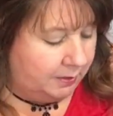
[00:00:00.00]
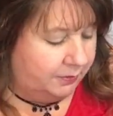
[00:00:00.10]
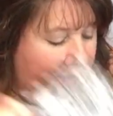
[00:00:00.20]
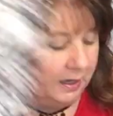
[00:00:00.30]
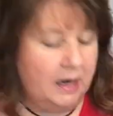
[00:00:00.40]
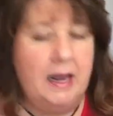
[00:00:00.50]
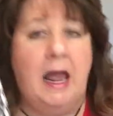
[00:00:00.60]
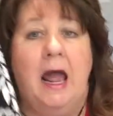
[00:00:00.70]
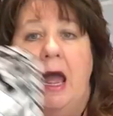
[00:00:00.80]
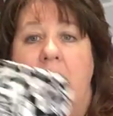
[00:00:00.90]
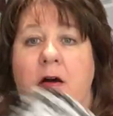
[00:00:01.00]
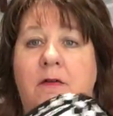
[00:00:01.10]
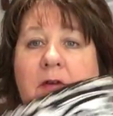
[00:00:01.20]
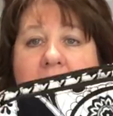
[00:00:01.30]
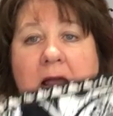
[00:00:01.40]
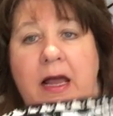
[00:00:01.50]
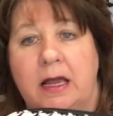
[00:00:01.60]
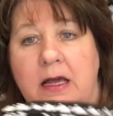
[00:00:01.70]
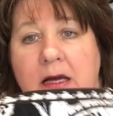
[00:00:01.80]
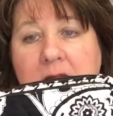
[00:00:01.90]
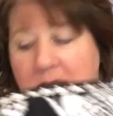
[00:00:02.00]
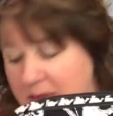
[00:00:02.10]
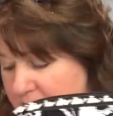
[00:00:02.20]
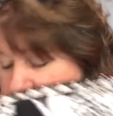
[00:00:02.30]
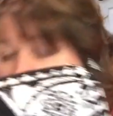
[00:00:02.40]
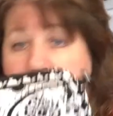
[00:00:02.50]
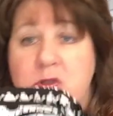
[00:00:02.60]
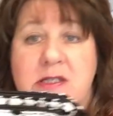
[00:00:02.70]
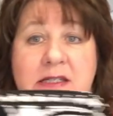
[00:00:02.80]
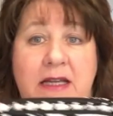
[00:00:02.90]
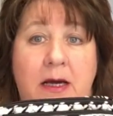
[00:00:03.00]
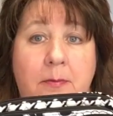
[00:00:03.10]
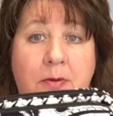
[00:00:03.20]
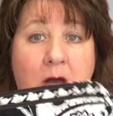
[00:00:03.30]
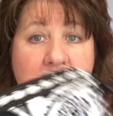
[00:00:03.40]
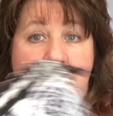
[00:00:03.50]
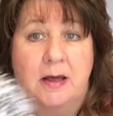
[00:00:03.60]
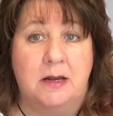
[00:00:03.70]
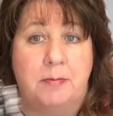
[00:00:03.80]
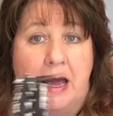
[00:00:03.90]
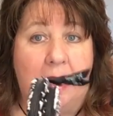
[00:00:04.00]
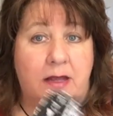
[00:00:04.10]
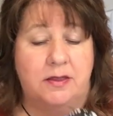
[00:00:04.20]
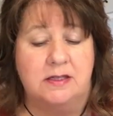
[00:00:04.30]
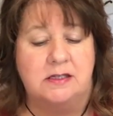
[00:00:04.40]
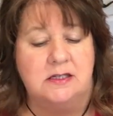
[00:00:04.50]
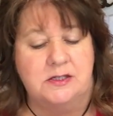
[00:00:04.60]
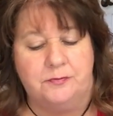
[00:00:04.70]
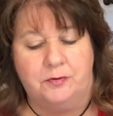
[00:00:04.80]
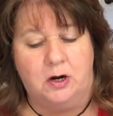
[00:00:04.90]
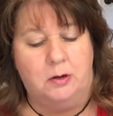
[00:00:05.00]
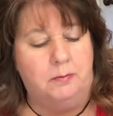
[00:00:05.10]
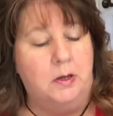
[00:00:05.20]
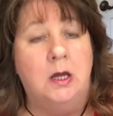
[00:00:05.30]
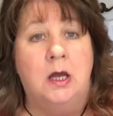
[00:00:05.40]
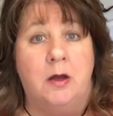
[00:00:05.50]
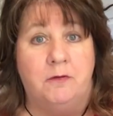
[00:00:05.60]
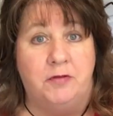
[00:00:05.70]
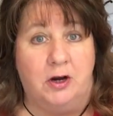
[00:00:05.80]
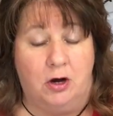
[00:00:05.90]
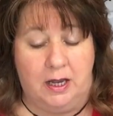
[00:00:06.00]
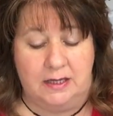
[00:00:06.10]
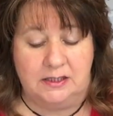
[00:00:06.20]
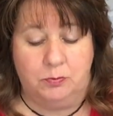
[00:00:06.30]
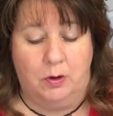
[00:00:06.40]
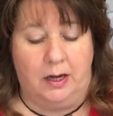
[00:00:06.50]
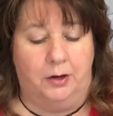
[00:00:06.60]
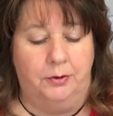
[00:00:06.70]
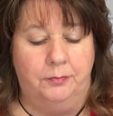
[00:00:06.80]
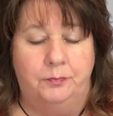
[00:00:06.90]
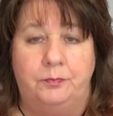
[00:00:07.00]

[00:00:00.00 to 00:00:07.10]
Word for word: Then I have a double zip cosmetic bag, and this is from Vera as well.